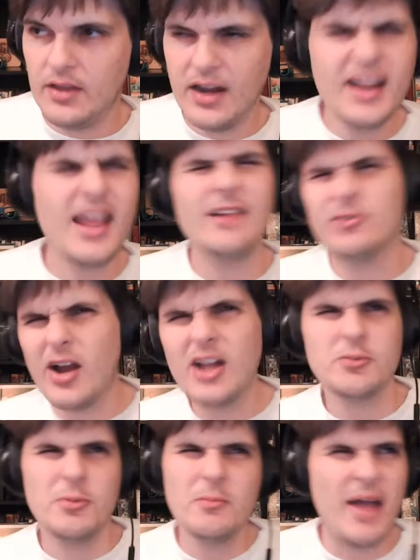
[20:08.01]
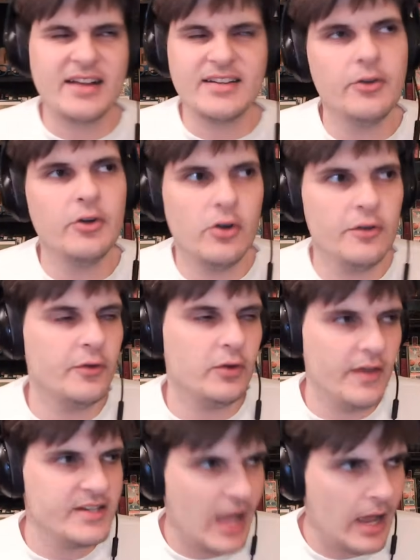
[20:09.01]
And again, crashing back down to earth for
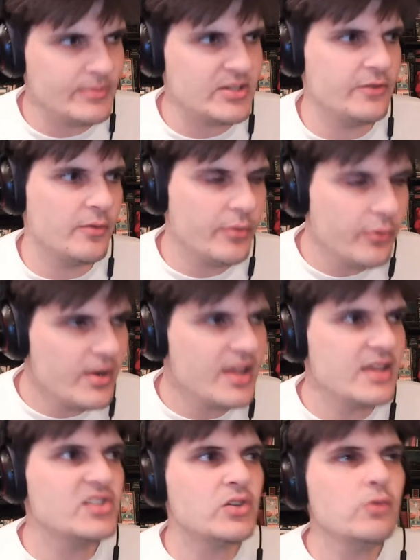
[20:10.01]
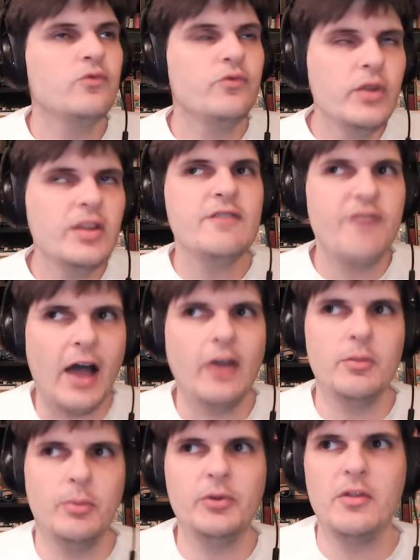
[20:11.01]
Klay Thompson from three is still really
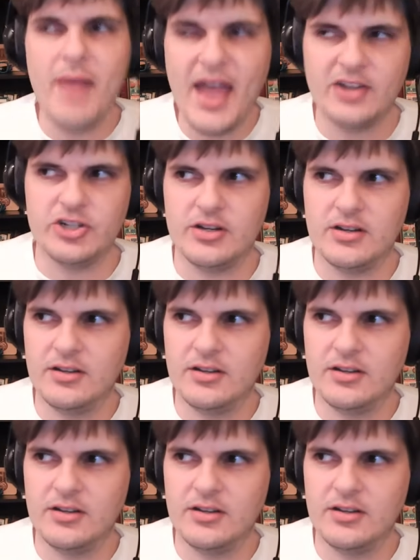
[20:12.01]
valuable to the Magic.